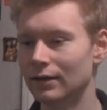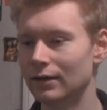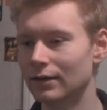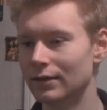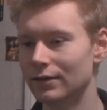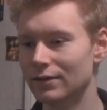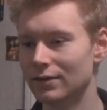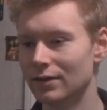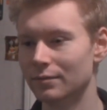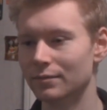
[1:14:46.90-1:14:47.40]

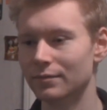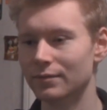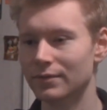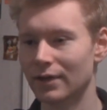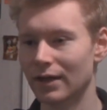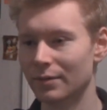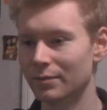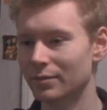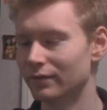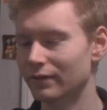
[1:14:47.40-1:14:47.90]
some
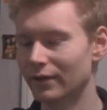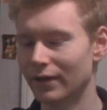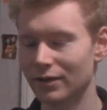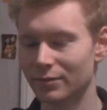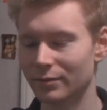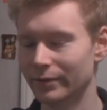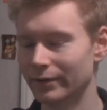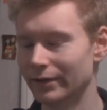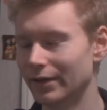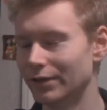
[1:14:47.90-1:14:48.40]
type of
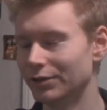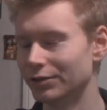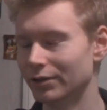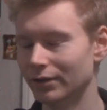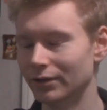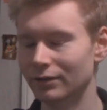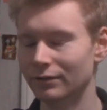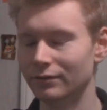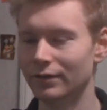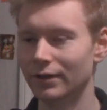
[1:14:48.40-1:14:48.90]

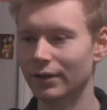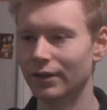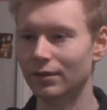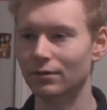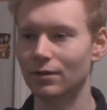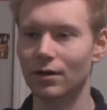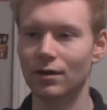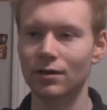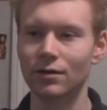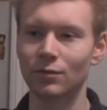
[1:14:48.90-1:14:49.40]
explanation of, you
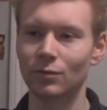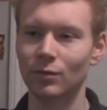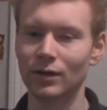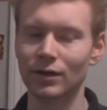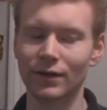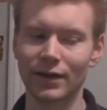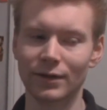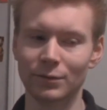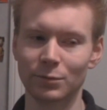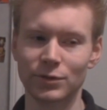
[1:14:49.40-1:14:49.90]
know, oh, well,
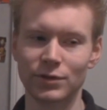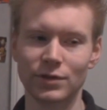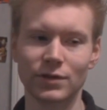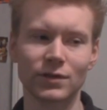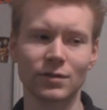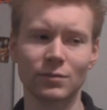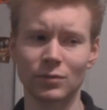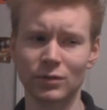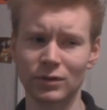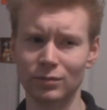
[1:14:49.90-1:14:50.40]
that was just
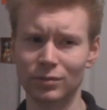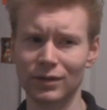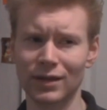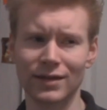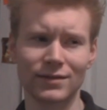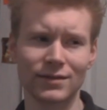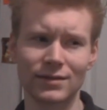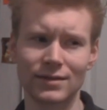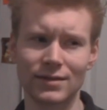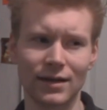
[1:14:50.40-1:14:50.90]
a more
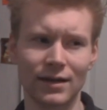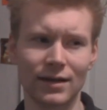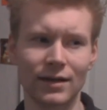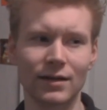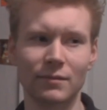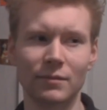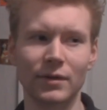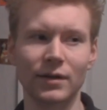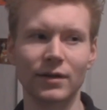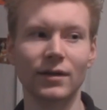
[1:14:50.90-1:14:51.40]
blessed
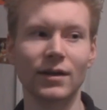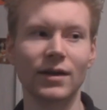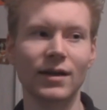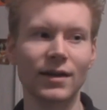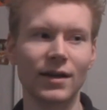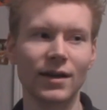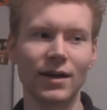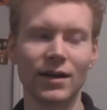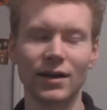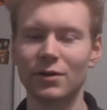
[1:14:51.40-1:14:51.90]
time. And,
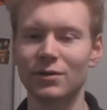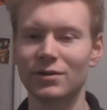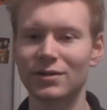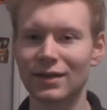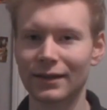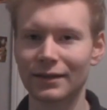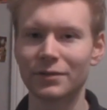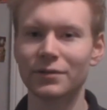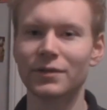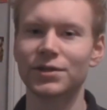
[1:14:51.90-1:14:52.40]
you know, it's
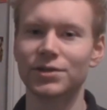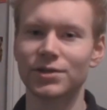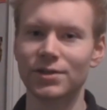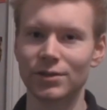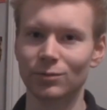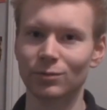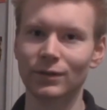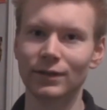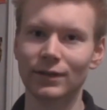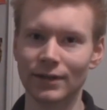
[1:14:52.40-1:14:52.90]
clear that she's
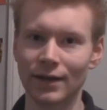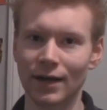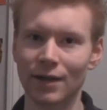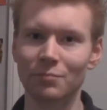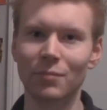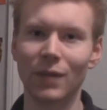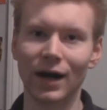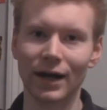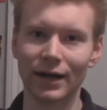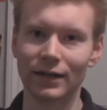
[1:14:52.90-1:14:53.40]
really
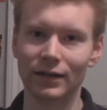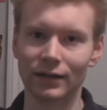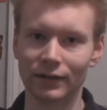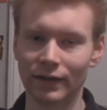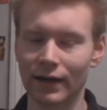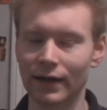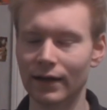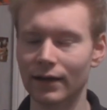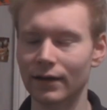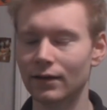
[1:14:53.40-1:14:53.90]
not buying
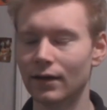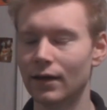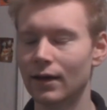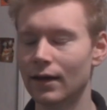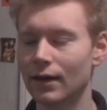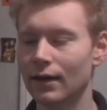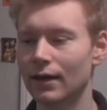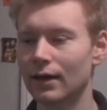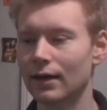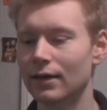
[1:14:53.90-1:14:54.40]
that.
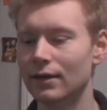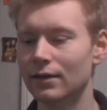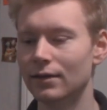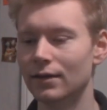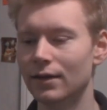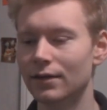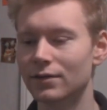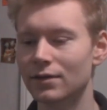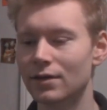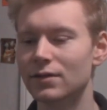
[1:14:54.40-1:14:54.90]
And
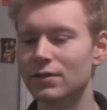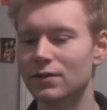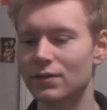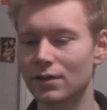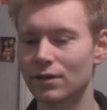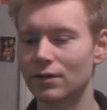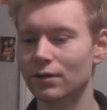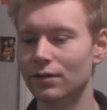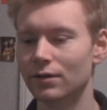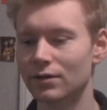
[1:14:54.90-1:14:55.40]
it's good to see
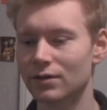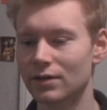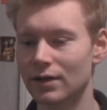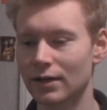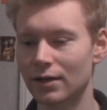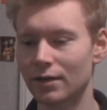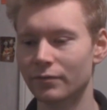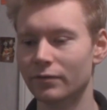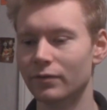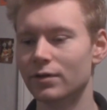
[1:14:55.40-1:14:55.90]
her stand
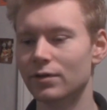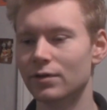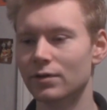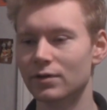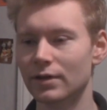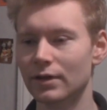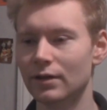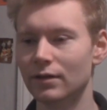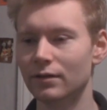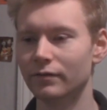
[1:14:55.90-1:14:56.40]
up for
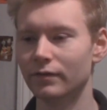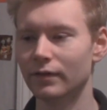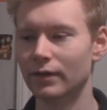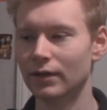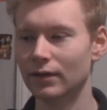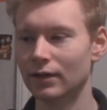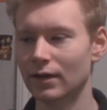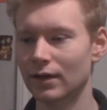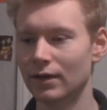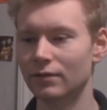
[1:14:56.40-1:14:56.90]
herself
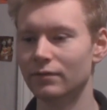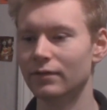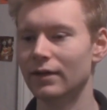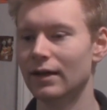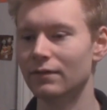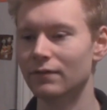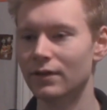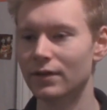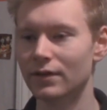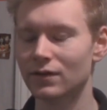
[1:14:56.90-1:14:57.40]
and kind of
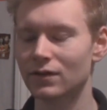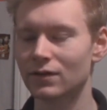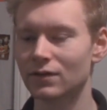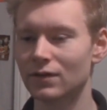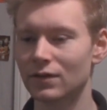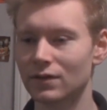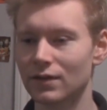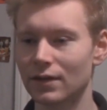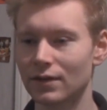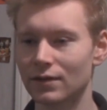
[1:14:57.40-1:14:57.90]
have this
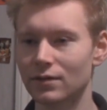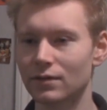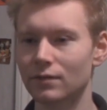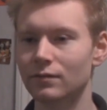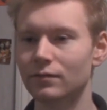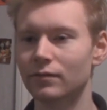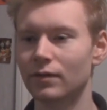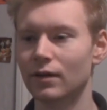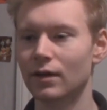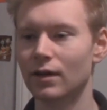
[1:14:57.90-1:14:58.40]
sense
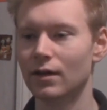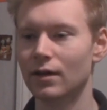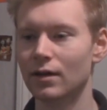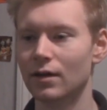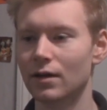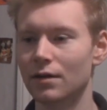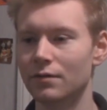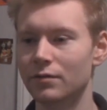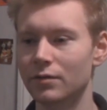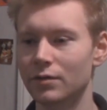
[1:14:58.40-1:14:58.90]
of
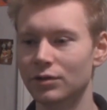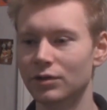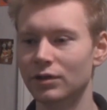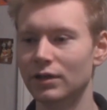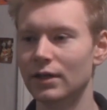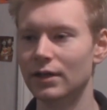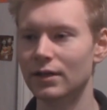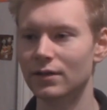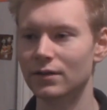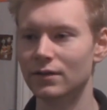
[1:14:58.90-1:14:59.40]
who she
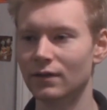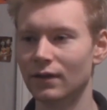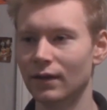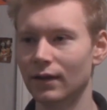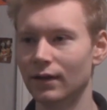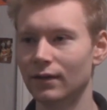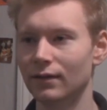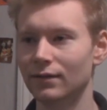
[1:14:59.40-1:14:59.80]
is, that,